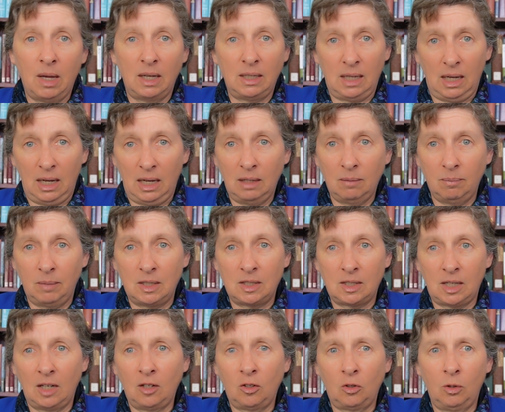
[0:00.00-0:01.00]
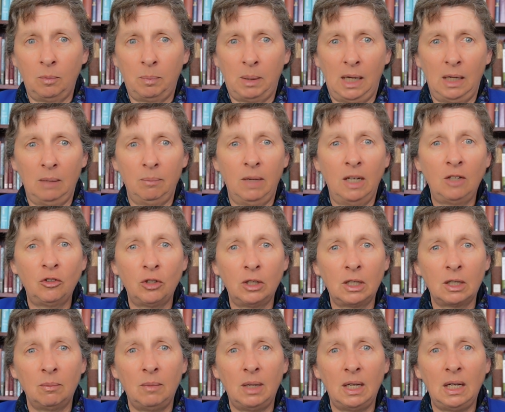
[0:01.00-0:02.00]
again, be sent to a parliamentary
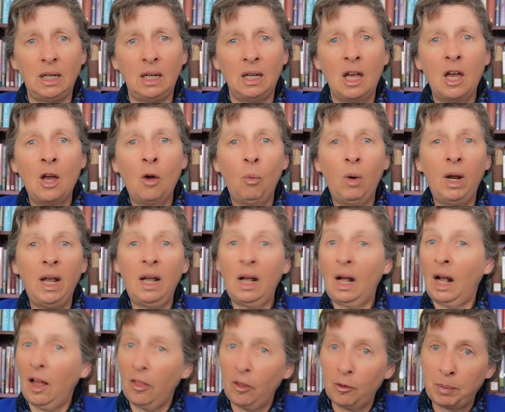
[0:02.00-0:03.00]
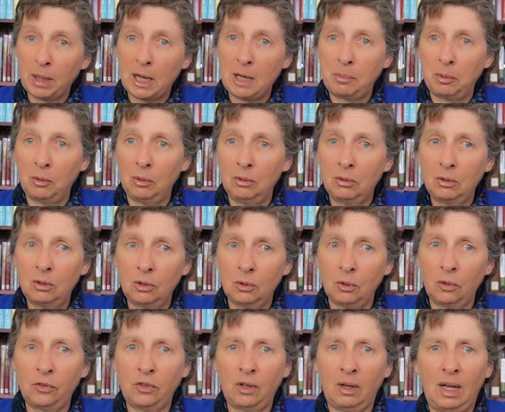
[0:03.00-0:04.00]
committee where other people could
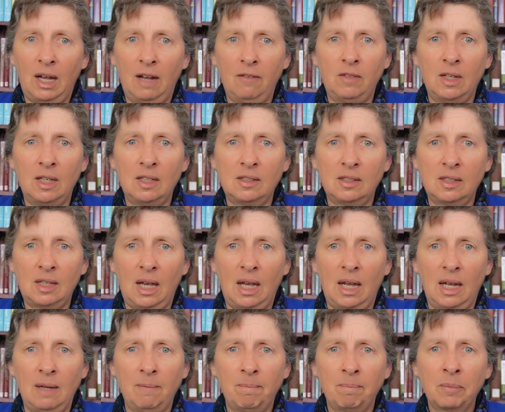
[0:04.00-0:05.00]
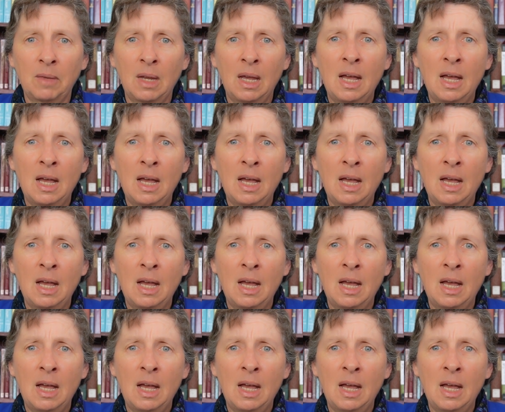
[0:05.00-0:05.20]
also have their say.